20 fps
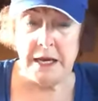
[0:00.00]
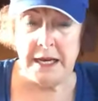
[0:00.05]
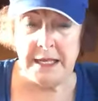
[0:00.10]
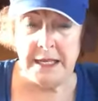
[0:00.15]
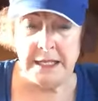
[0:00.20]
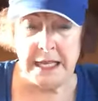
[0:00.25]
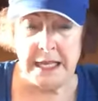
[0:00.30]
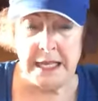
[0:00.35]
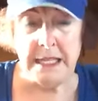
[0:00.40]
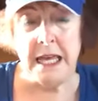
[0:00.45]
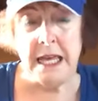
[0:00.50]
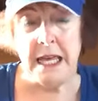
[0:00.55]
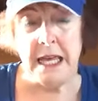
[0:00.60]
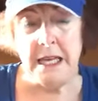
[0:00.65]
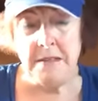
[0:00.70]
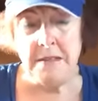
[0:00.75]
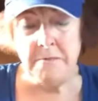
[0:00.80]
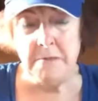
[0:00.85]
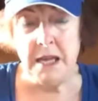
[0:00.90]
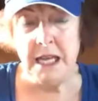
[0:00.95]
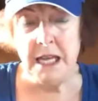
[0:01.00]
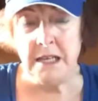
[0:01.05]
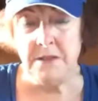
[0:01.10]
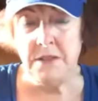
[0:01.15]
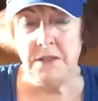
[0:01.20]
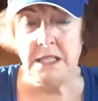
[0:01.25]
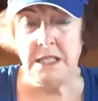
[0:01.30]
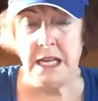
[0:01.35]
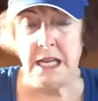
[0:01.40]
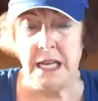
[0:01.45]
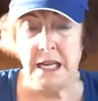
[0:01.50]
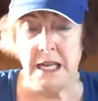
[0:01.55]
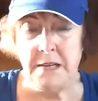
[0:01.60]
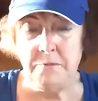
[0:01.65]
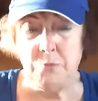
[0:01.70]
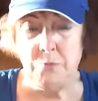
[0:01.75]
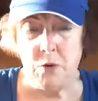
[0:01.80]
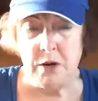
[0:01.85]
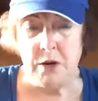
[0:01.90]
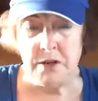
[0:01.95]
but it can make the day
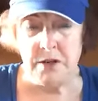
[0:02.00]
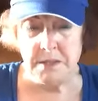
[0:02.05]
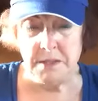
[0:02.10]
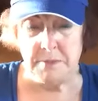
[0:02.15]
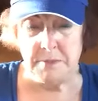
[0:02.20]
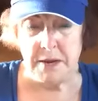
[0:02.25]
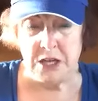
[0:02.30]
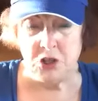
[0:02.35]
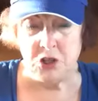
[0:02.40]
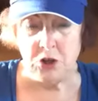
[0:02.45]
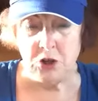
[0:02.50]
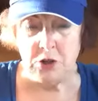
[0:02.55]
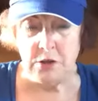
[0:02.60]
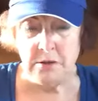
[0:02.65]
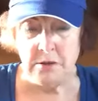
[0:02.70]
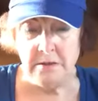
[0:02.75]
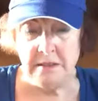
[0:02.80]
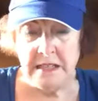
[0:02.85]
more special.